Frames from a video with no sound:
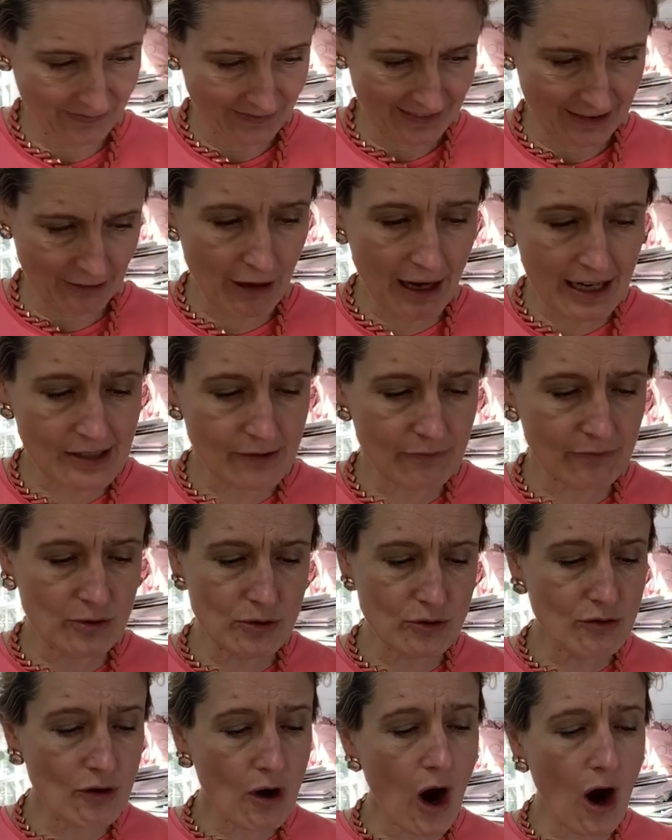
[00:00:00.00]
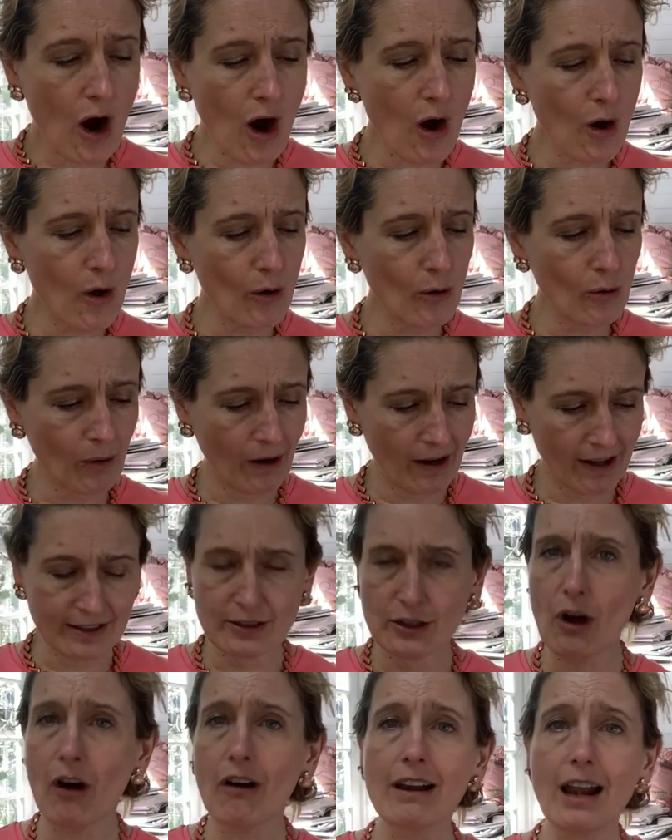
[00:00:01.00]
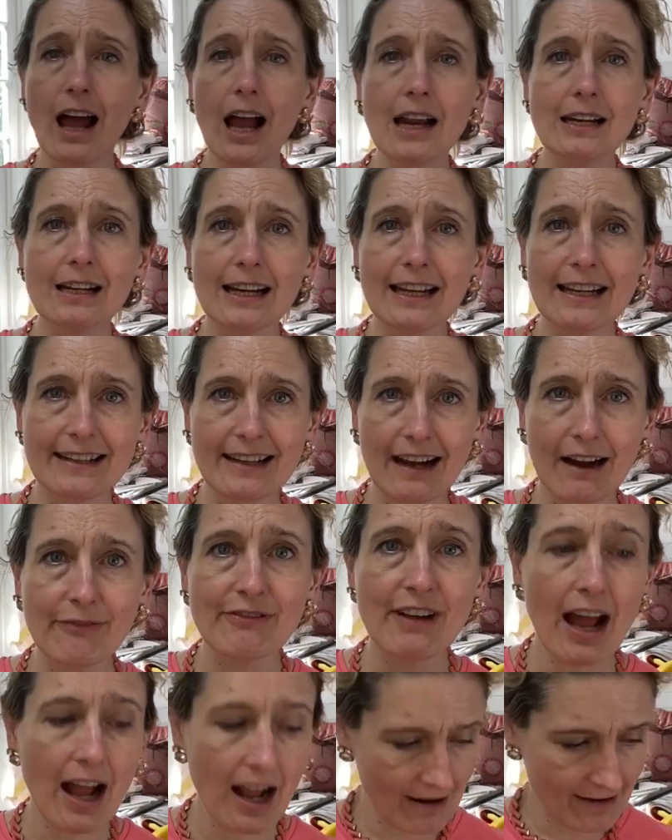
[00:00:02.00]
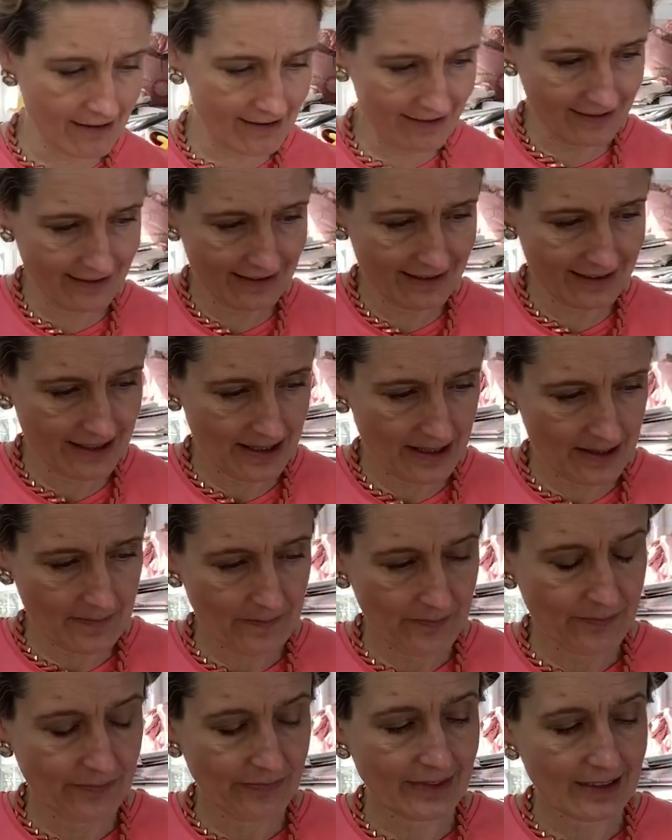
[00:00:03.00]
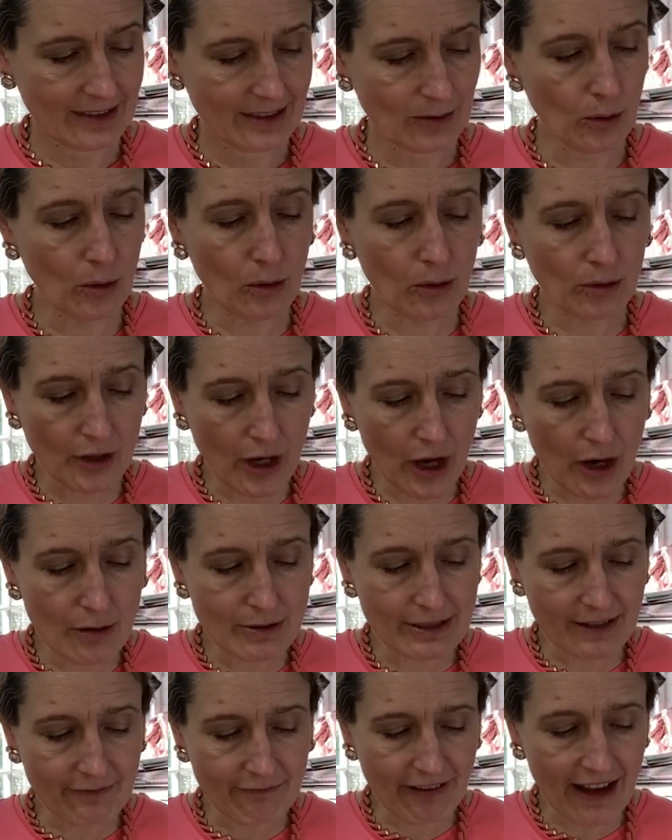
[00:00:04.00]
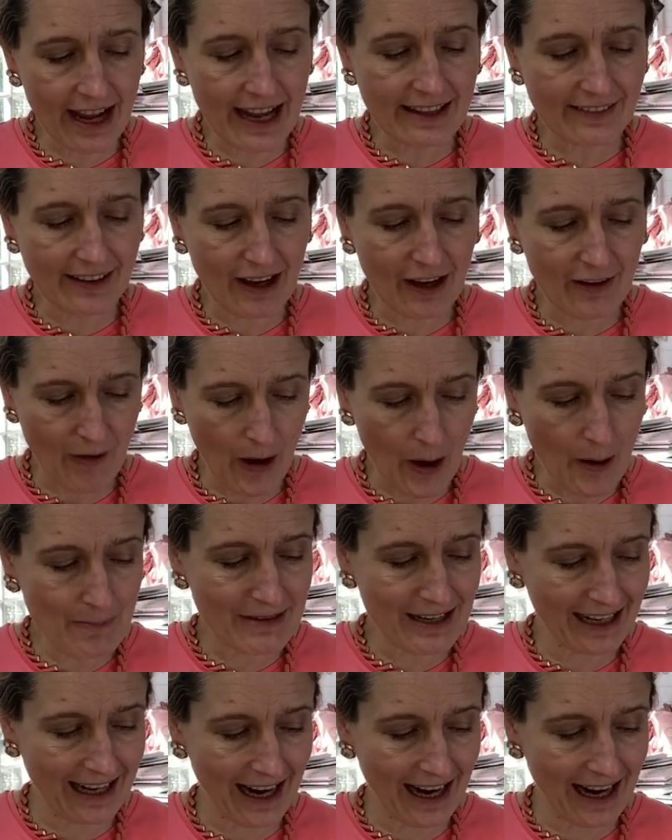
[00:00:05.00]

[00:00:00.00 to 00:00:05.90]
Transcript: "Cries of no, and not likely, governor. All those in favour of opening